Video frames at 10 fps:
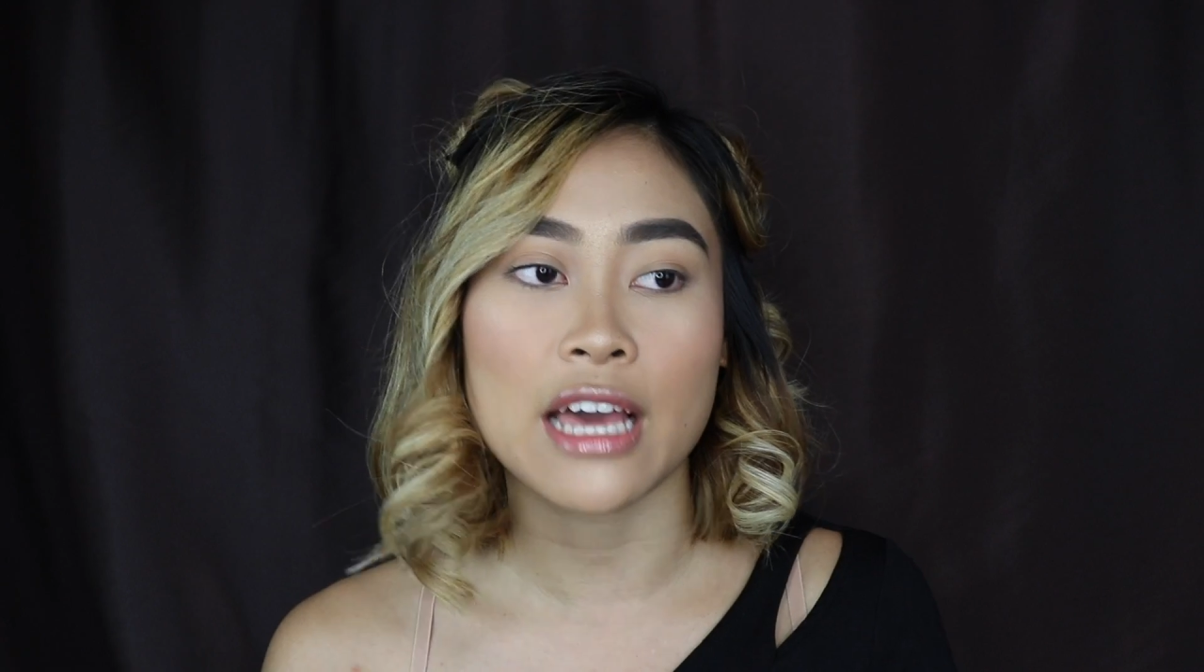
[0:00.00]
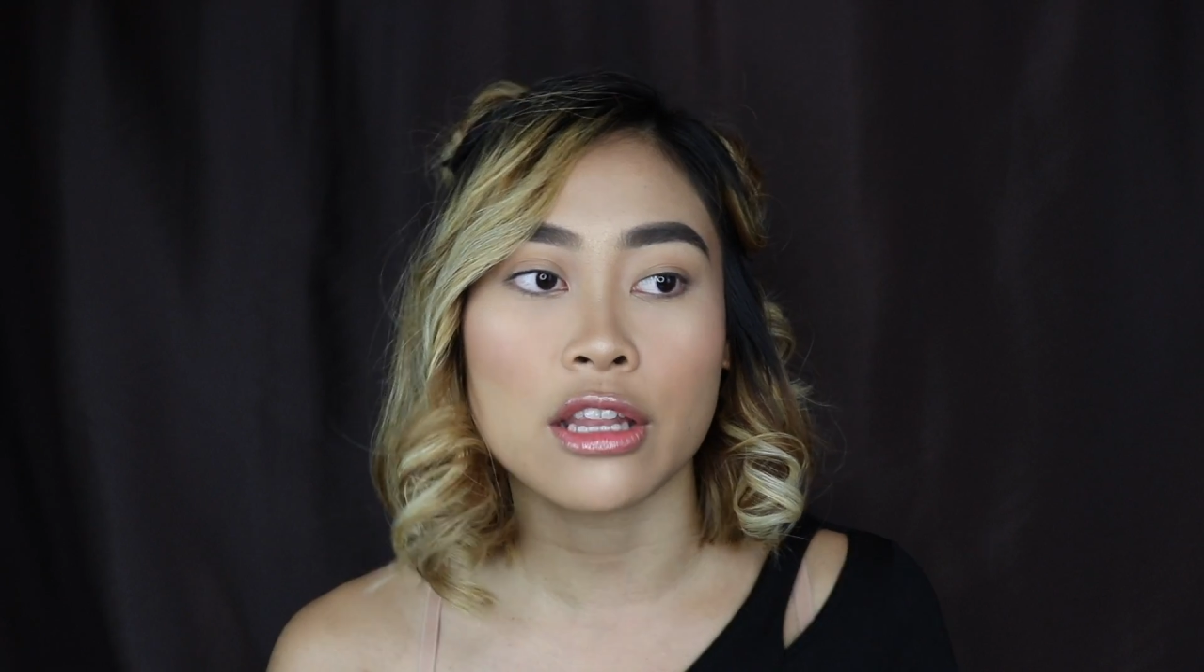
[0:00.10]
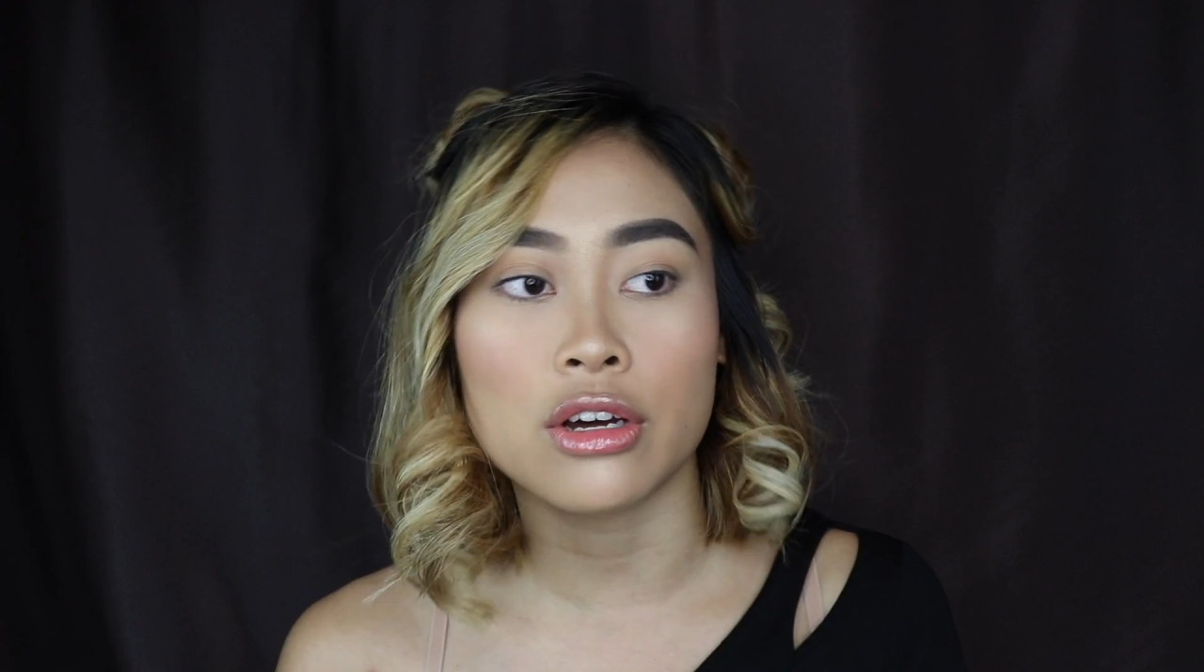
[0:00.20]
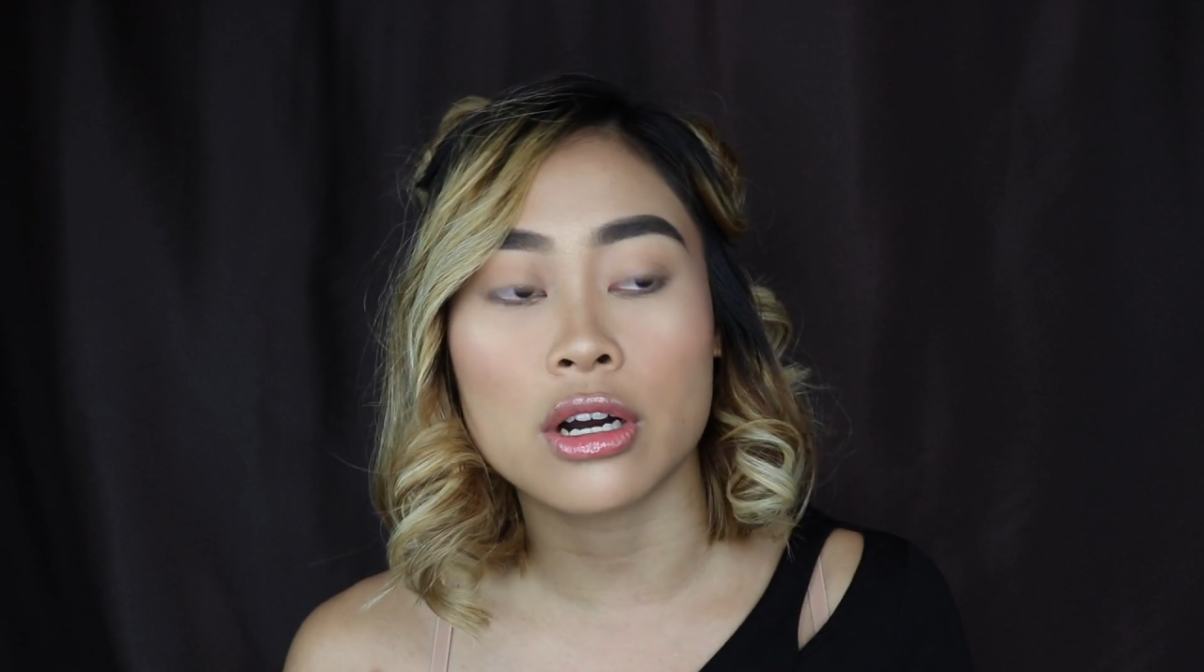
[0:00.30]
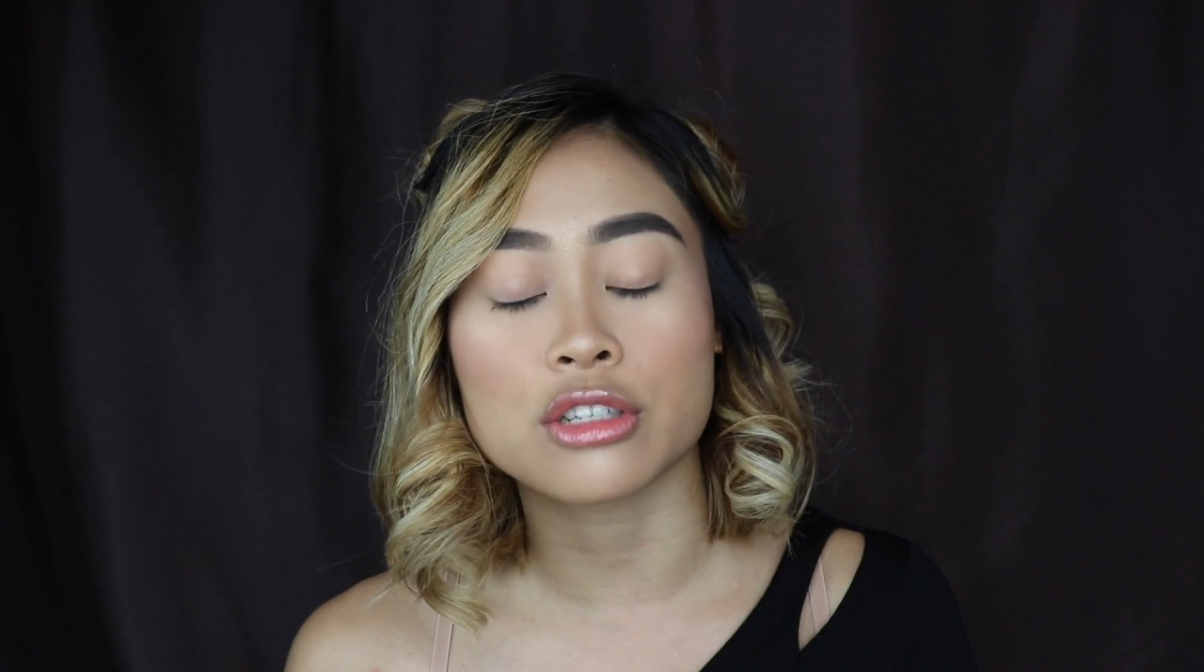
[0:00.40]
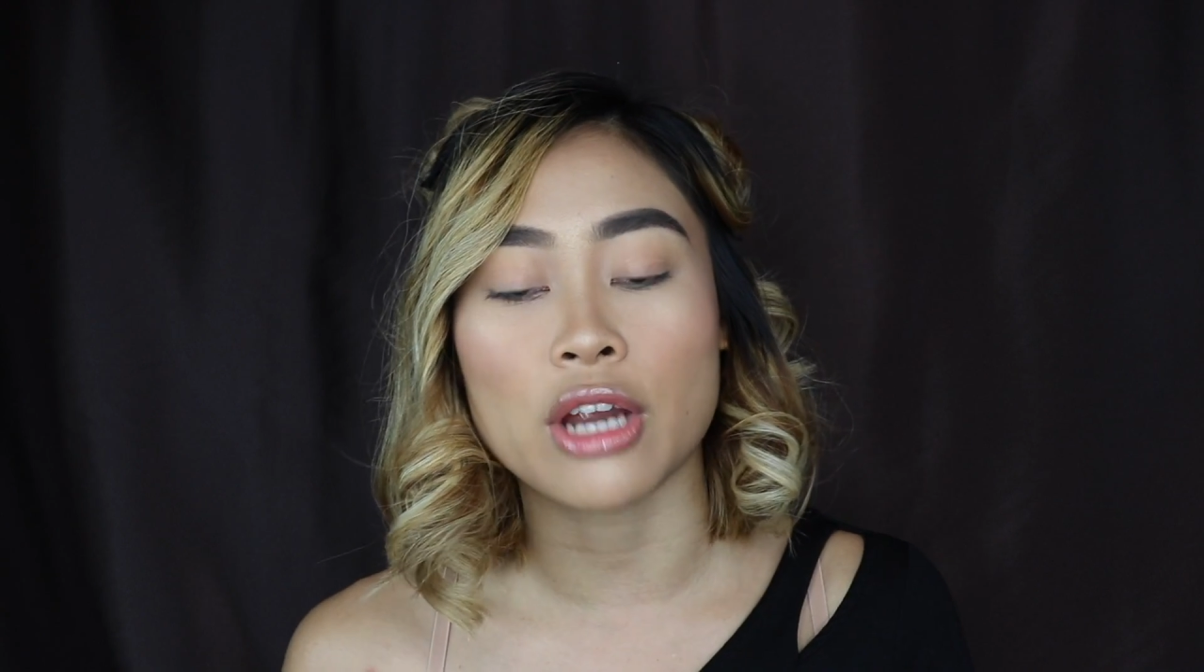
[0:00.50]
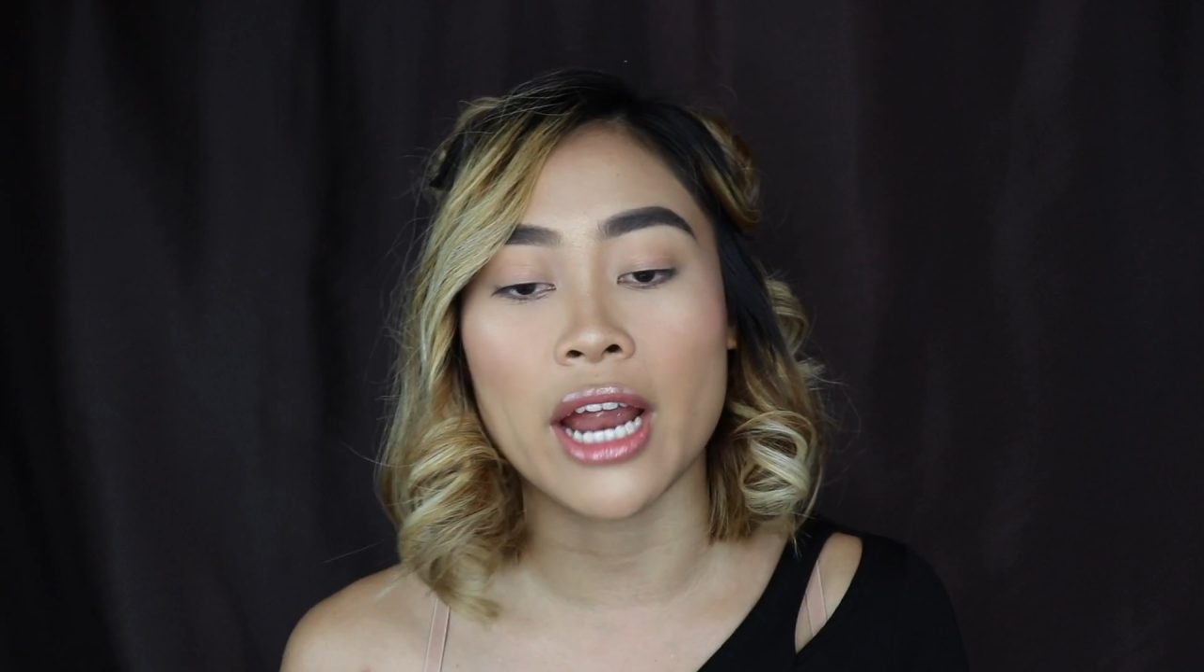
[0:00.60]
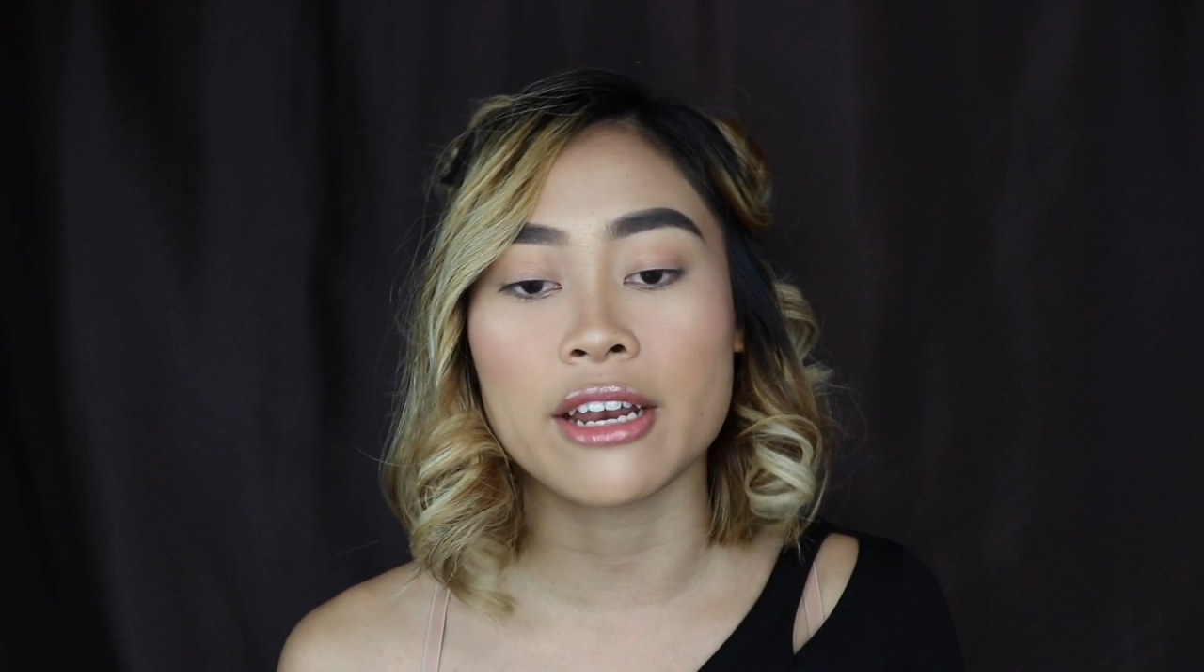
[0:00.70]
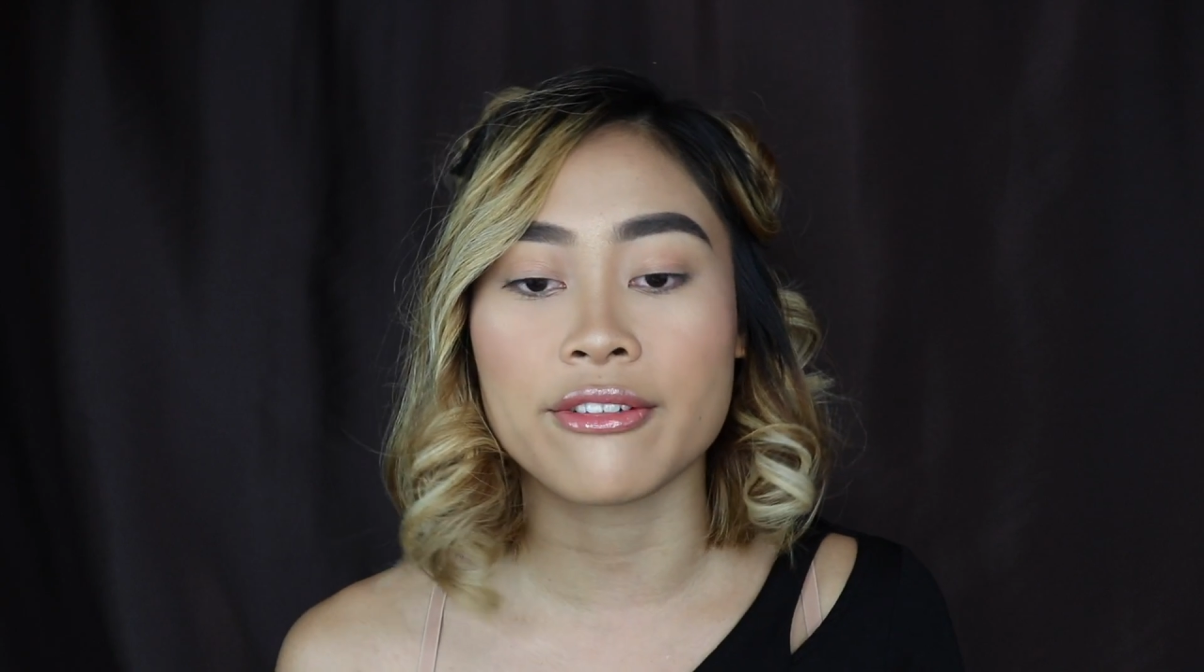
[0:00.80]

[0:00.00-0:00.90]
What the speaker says: that look, trying